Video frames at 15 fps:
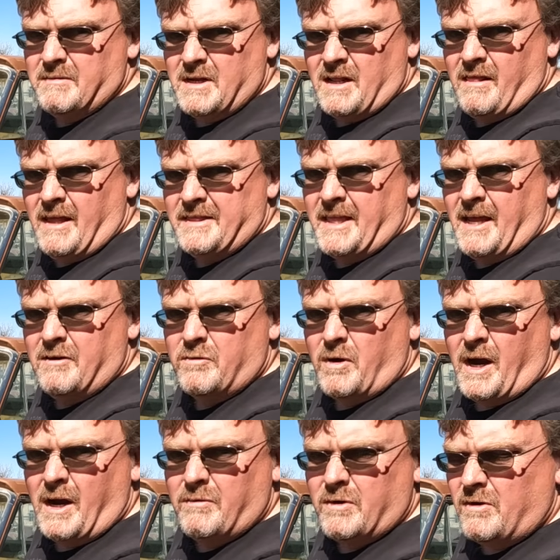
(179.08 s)
gonna let that
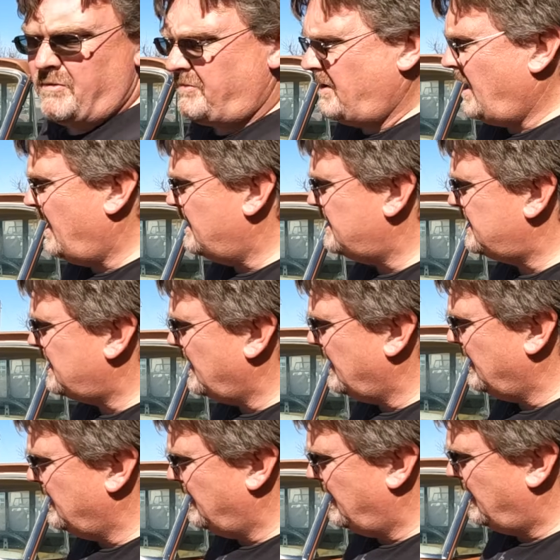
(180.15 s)
dry real fast
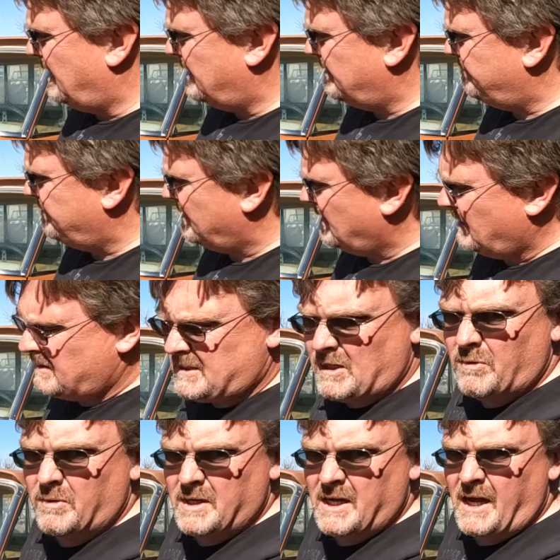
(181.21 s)
and see
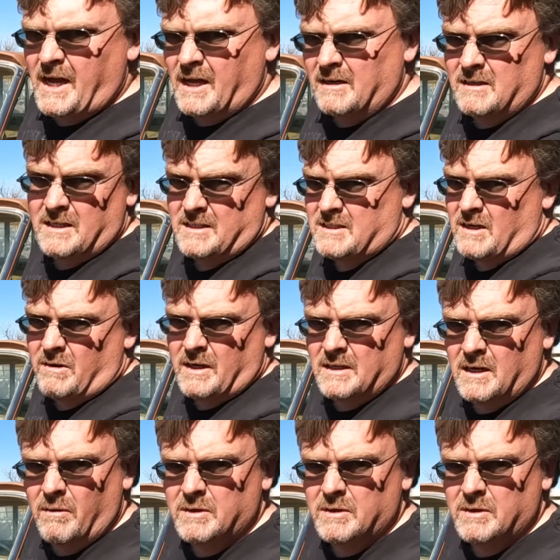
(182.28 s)
what we got, just so I know